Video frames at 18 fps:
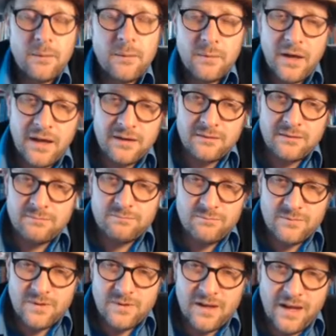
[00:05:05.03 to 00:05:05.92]
And
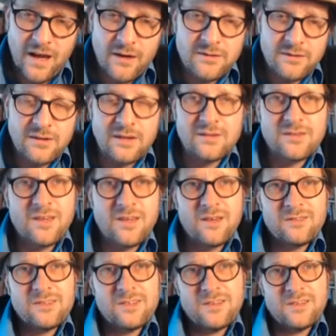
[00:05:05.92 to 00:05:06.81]
the calcite
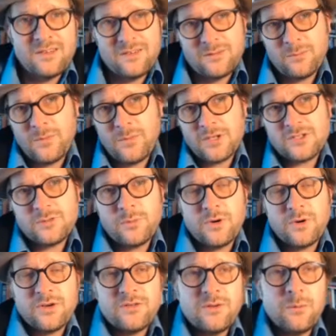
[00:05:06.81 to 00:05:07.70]
skeleton is much
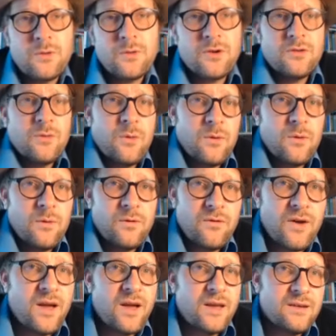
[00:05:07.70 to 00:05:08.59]
more similar to what we
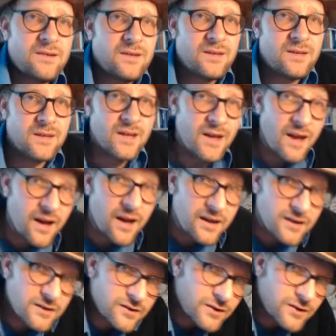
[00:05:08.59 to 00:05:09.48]
find in
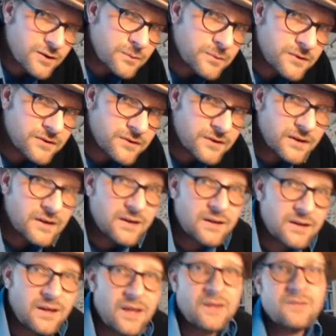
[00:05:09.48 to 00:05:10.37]
echinoderms,
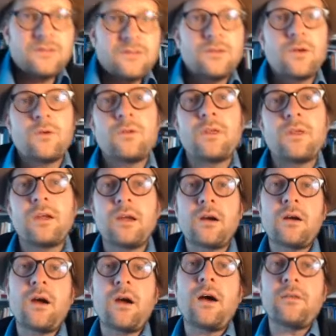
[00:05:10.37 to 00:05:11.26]
and so
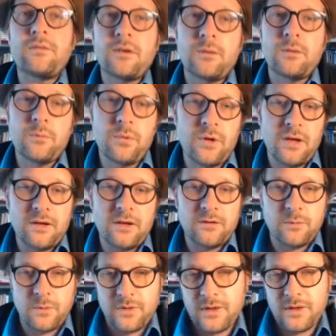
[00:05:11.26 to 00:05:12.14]
they are often
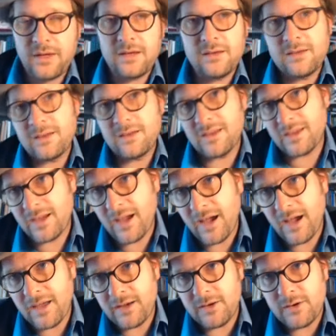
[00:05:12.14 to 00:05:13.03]
placed within
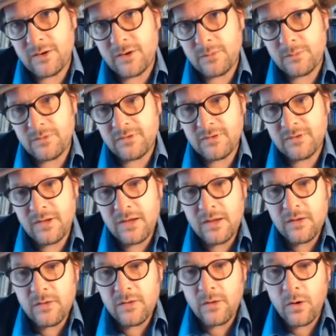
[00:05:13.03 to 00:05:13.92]
echinoderms.
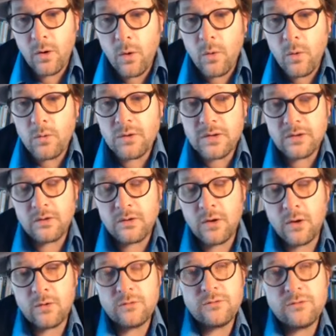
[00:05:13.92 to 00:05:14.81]
They're only
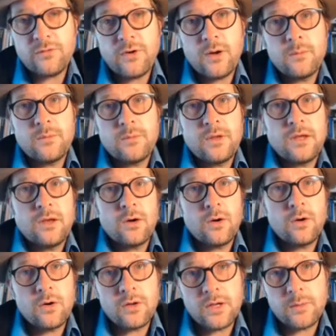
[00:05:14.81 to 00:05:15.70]
known from the
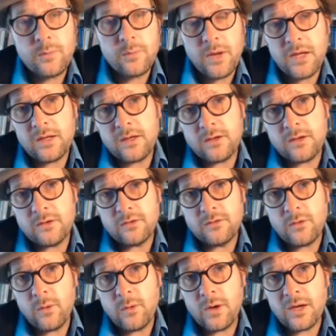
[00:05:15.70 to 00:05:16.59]
early
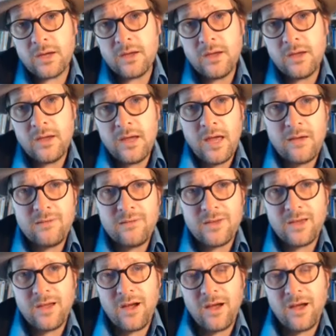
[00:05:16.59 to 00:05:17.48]
Paleozoic,
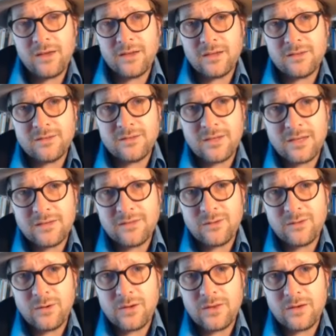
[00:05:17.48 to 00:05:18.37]
having gone
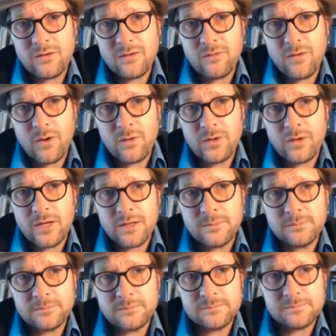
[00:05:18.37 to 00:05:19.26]
extinct during the
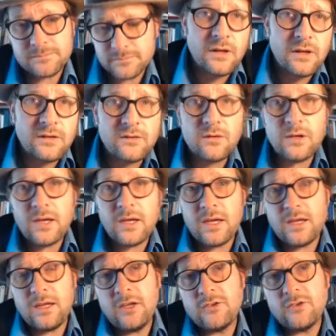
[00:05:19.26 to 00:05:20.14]
Devonian. So let's look
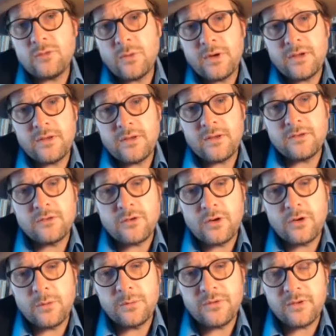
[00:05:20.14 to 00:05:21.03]
at each one of these
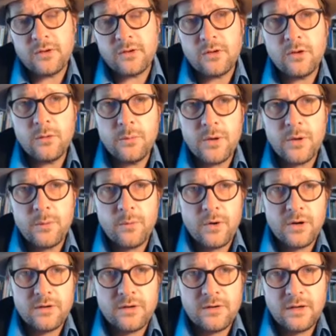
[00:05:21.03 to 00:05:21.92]
groups in a little bit
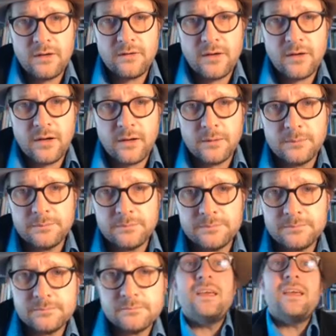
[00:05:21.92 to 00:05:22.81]
more detail.
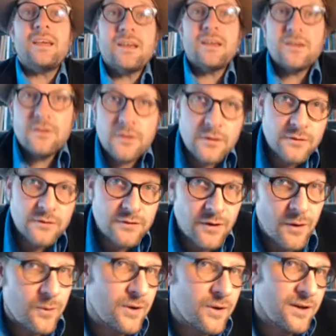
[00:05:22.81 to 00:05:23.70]
The
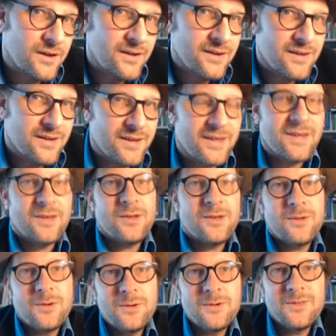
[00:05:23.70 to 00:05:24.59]
Echinozoa
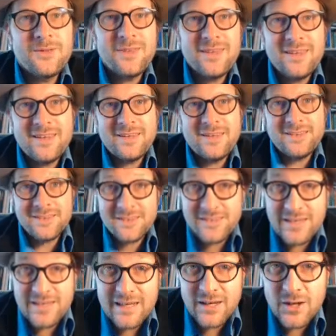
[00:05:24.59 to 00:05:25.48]
include the
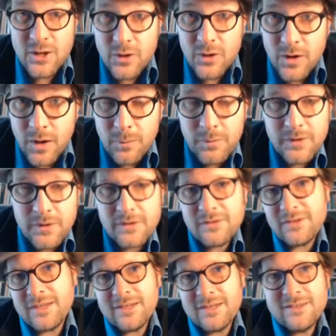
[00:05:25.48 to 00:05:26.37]
sea
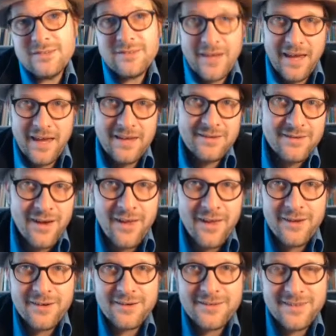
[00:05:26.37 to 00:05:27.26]
cucumbers and sand
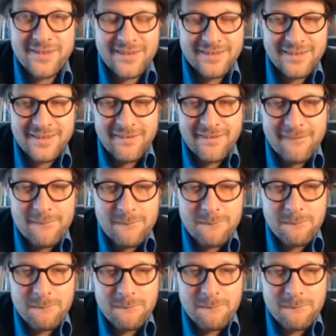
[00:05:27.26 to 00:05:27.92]
dollars, and